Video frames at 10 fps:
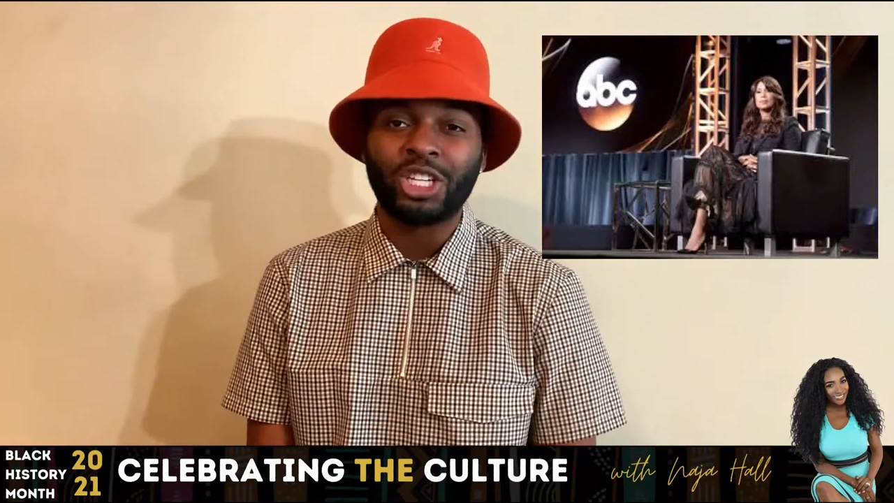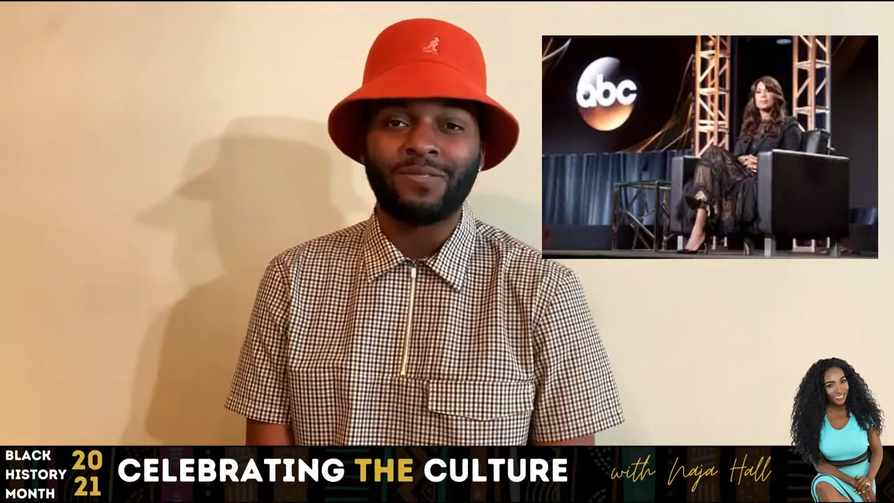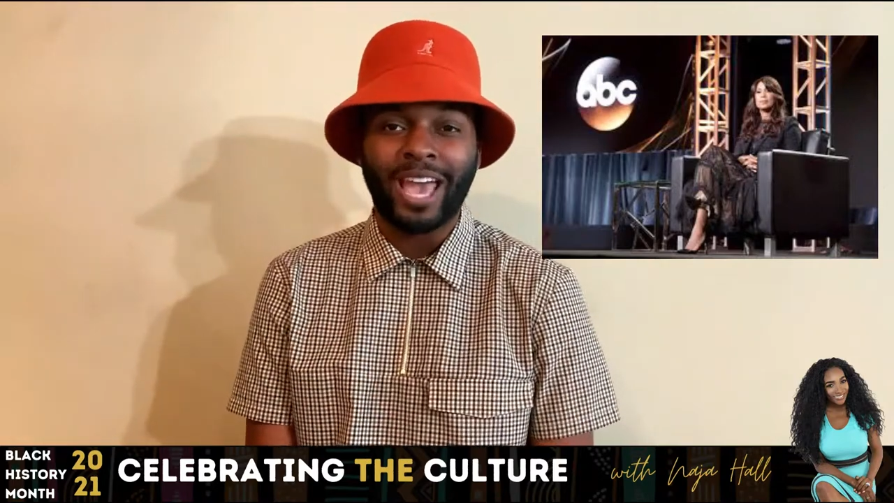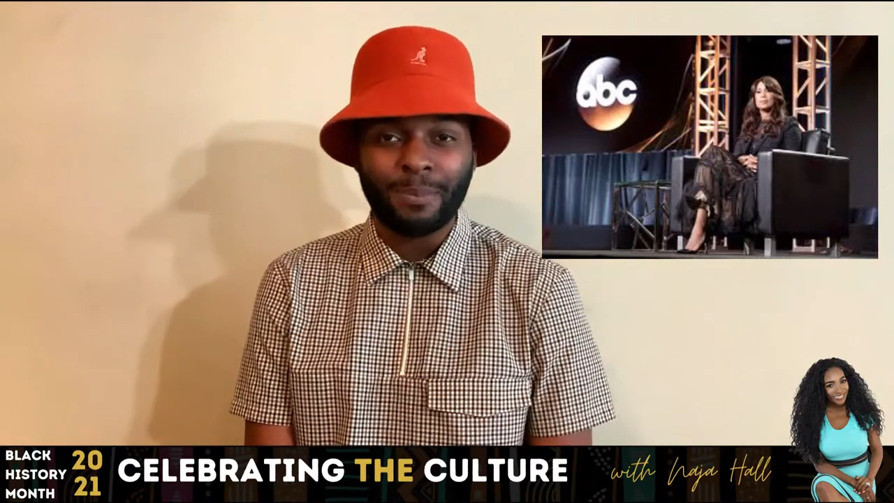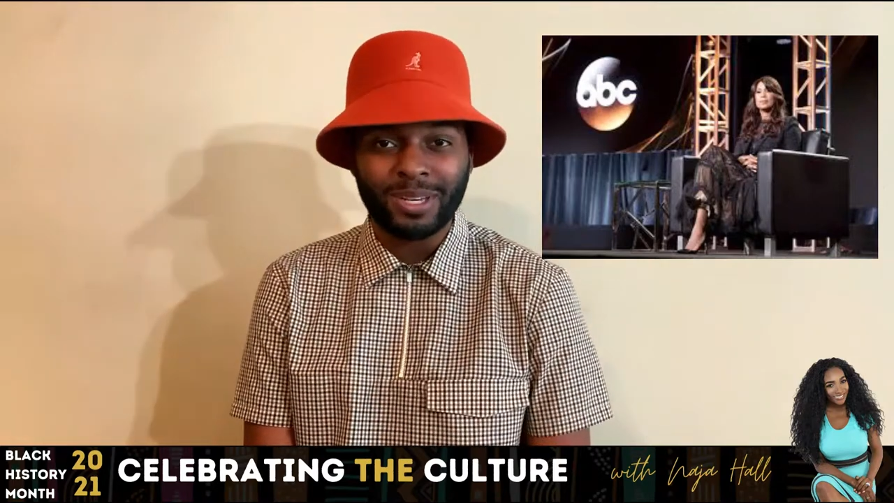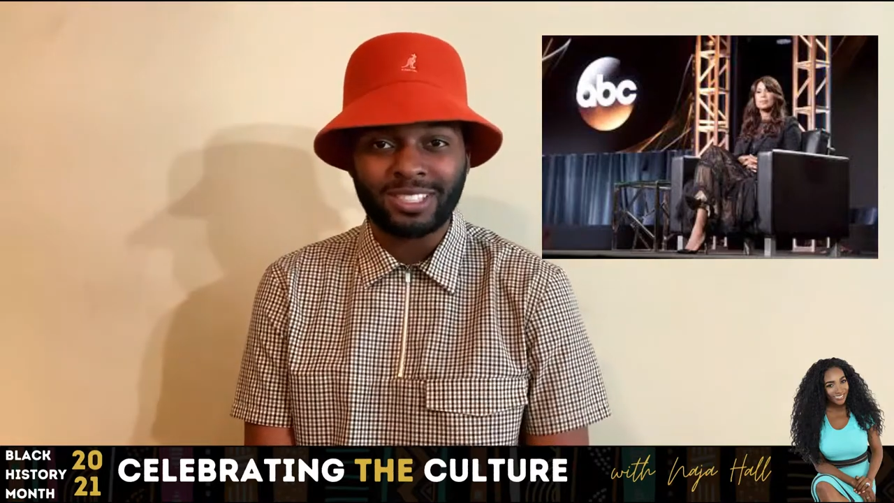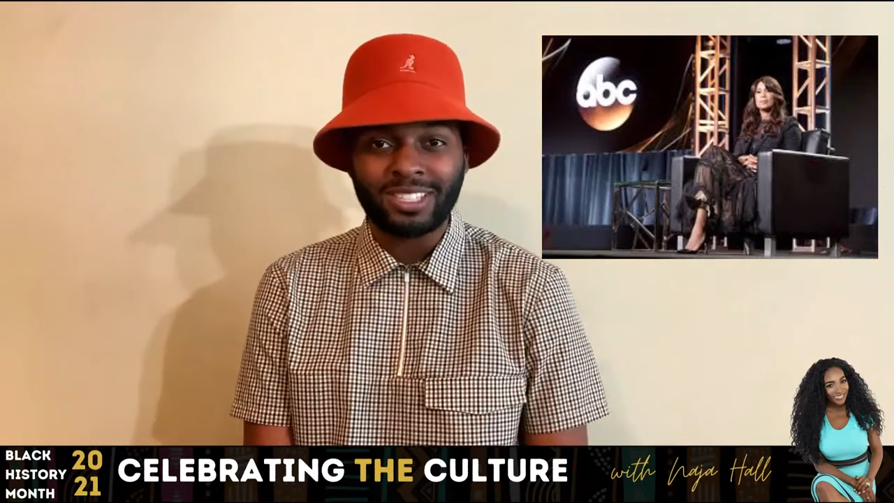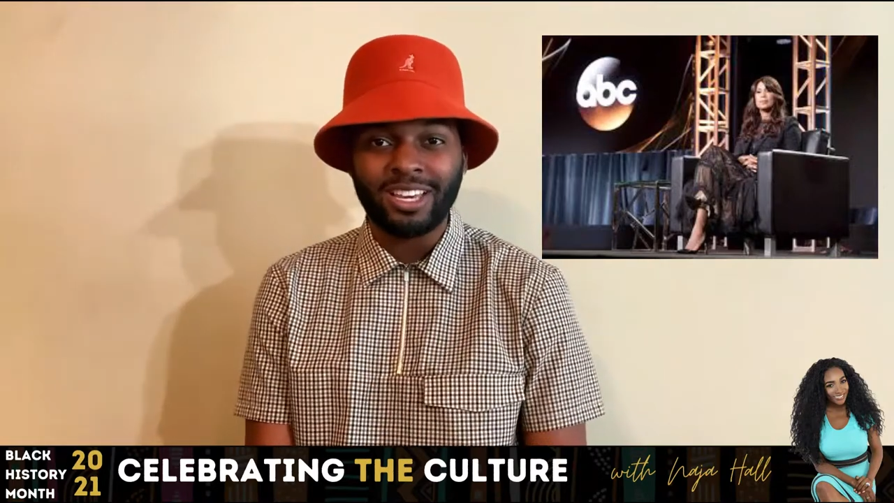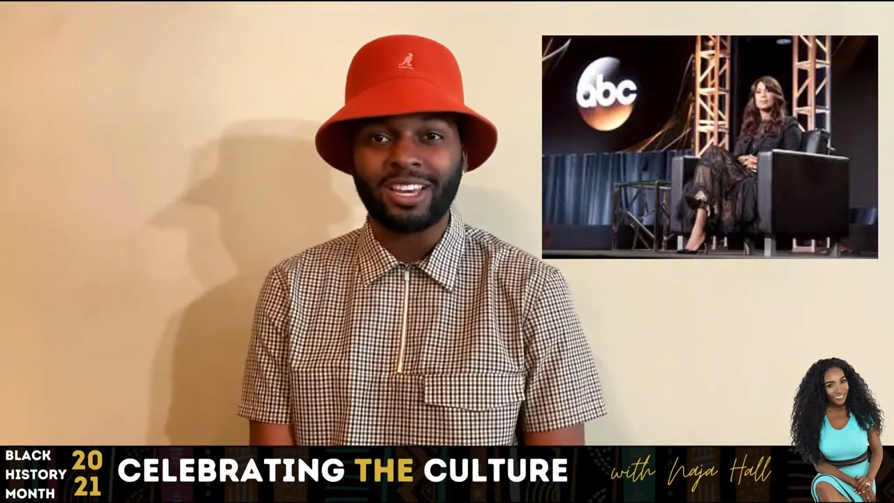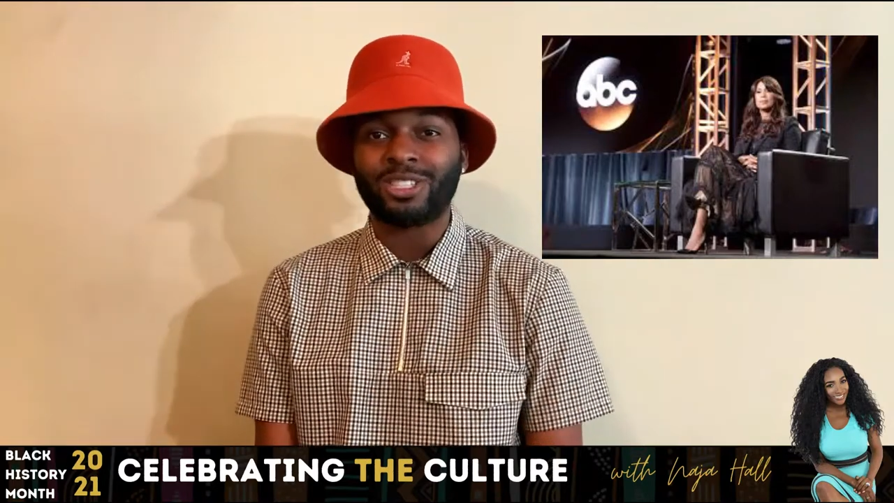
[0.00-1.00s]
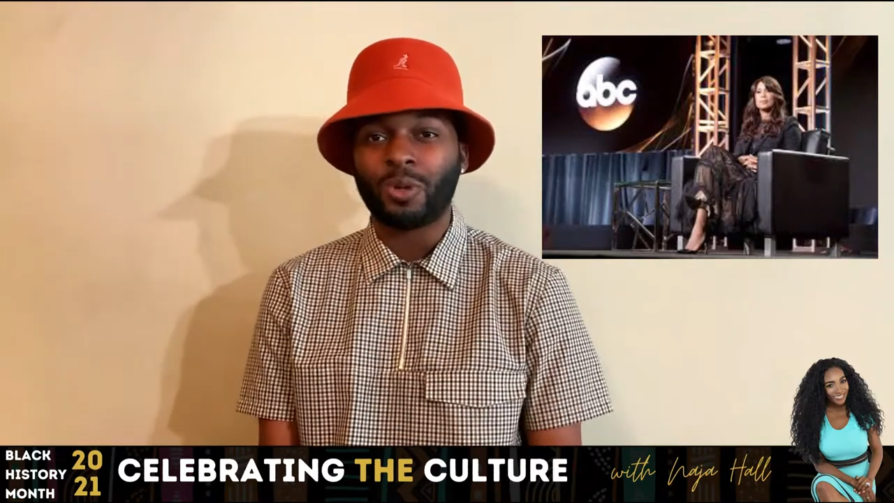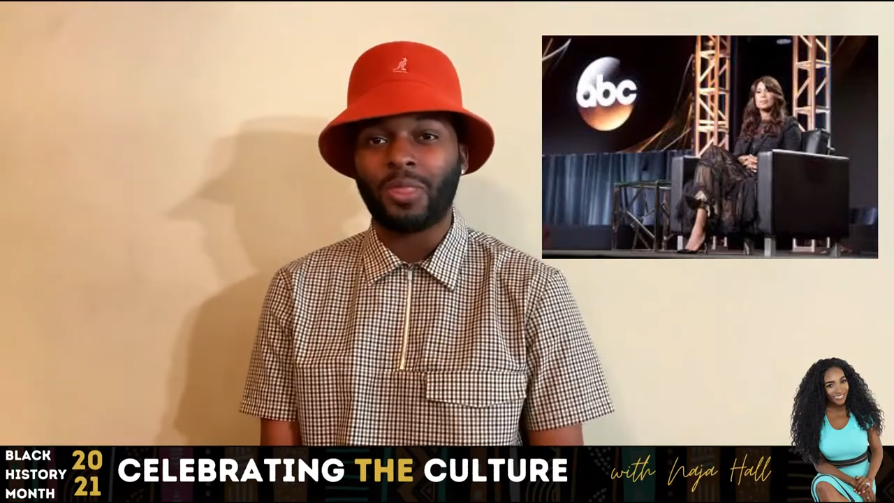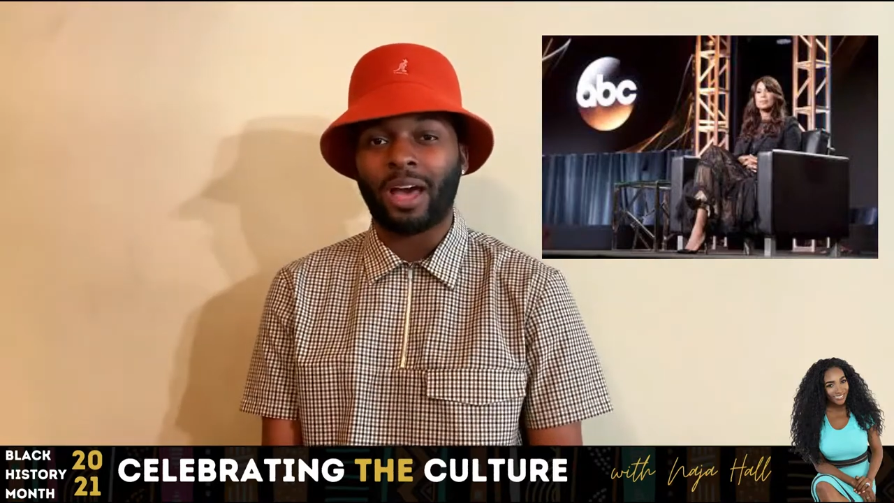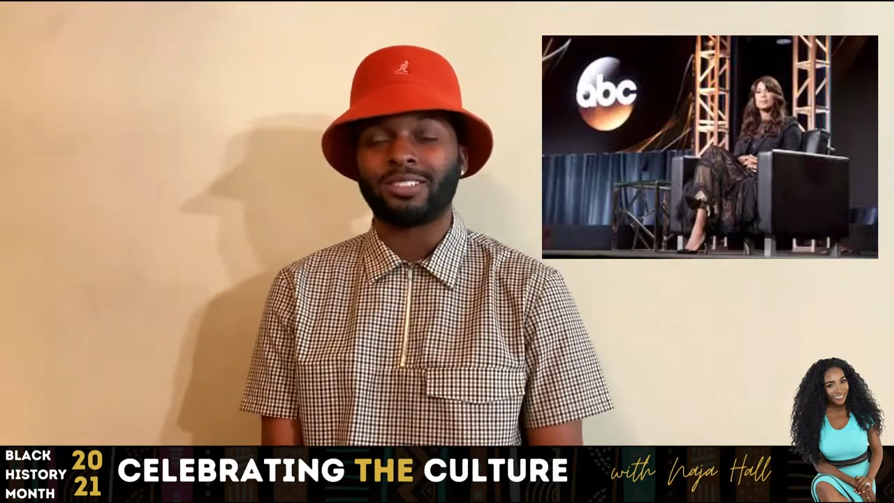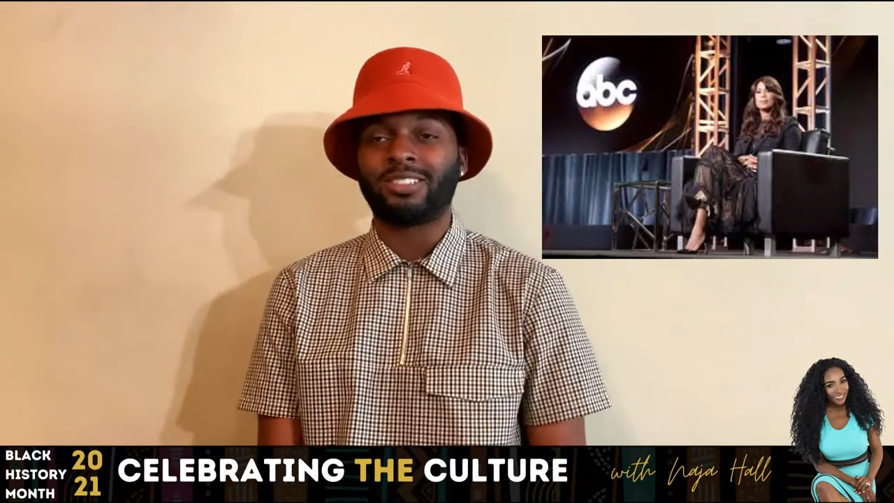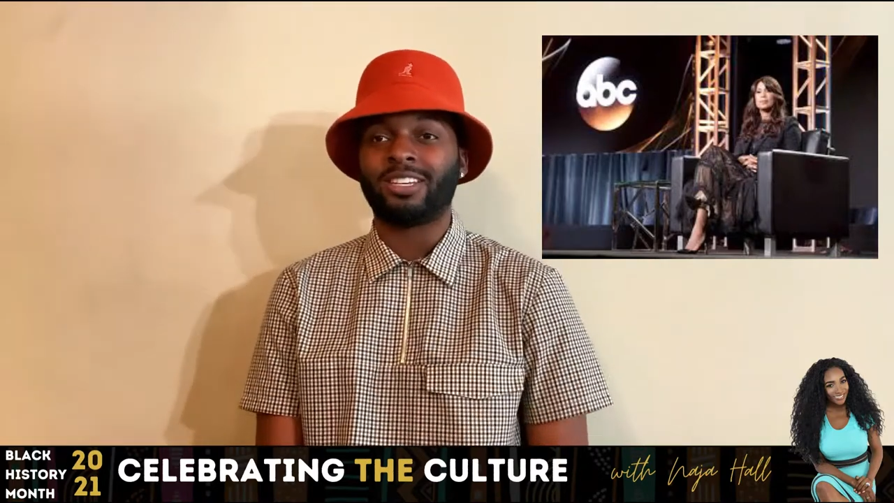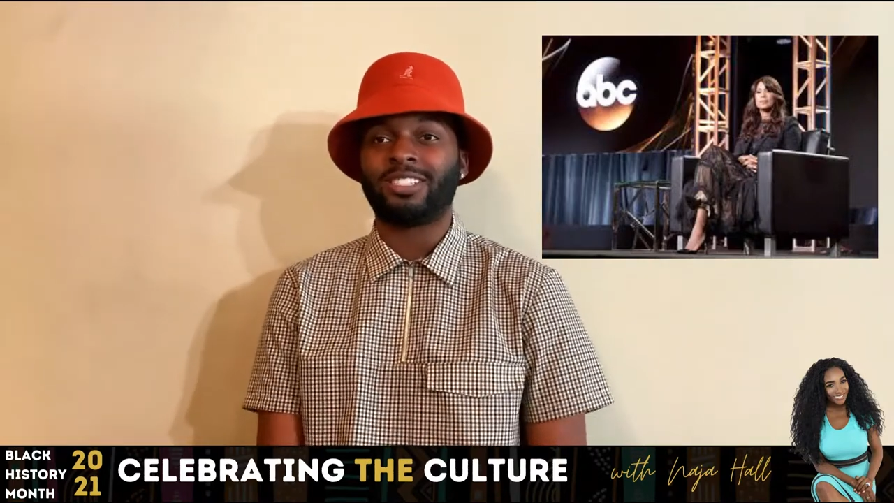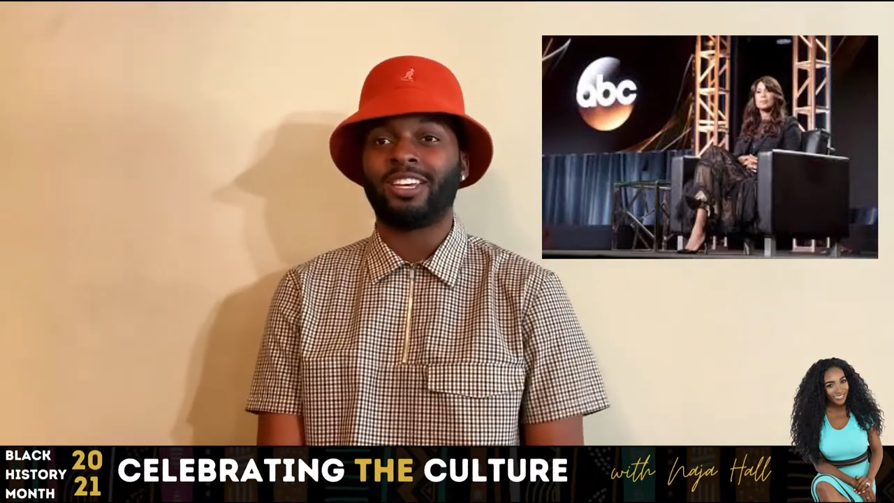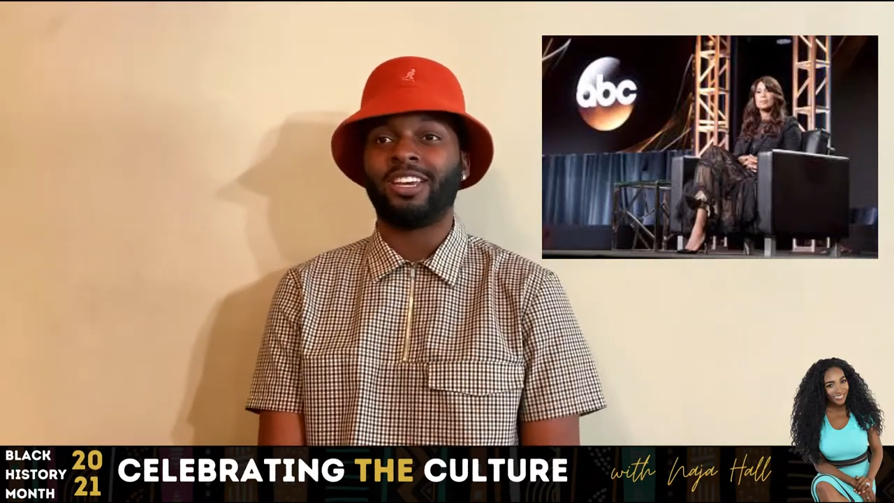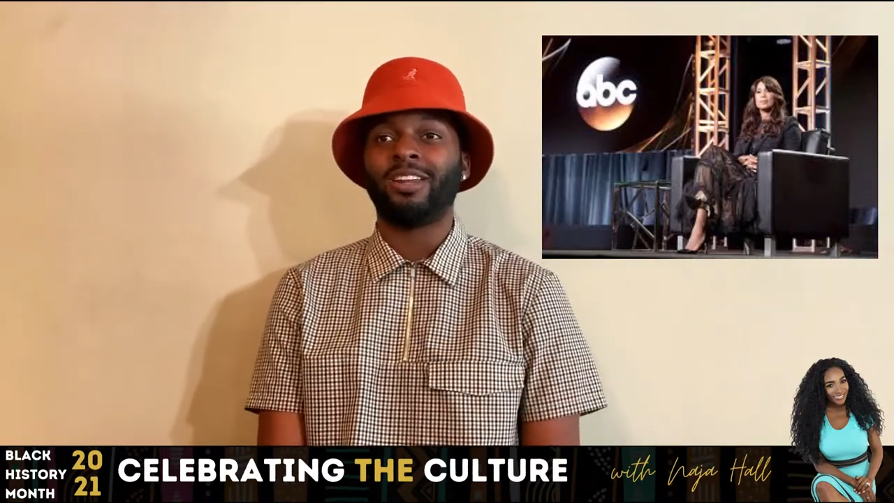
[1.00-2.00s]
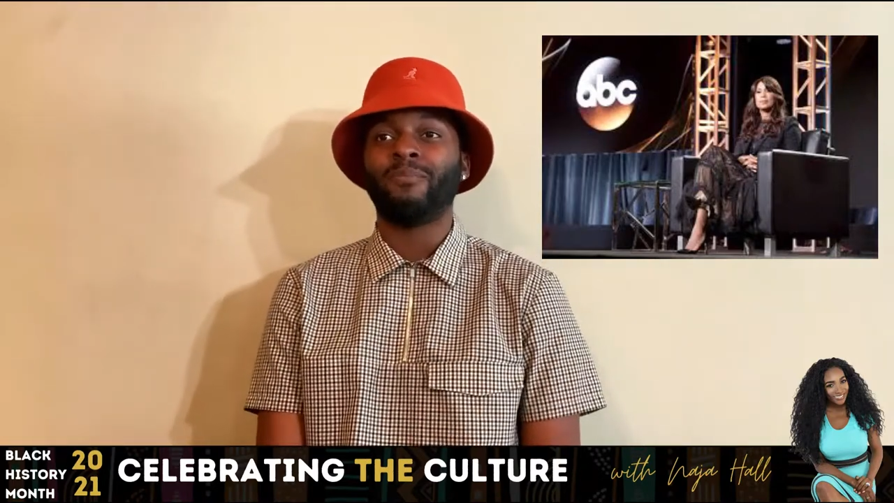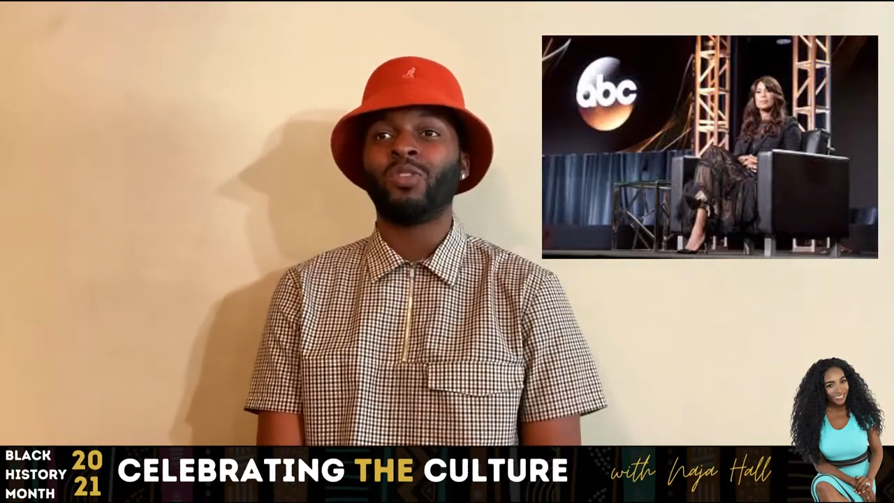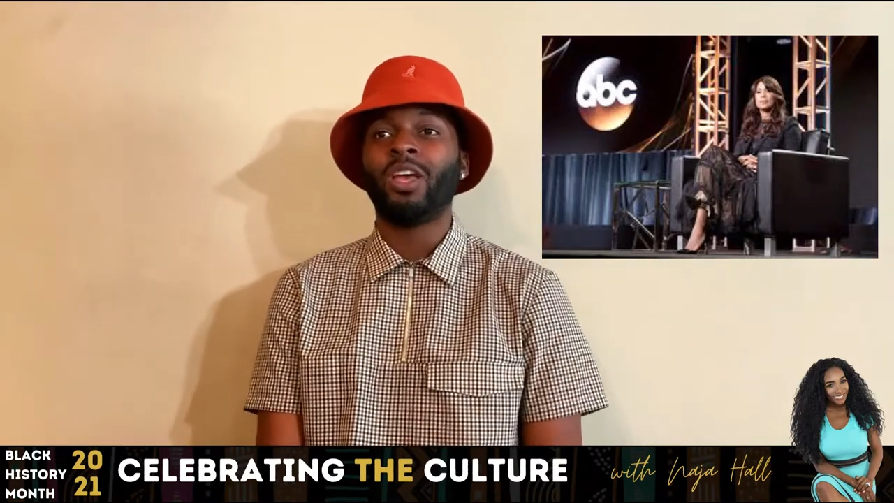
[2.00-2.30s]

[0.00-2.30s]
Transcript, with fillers: of ABC in 2016.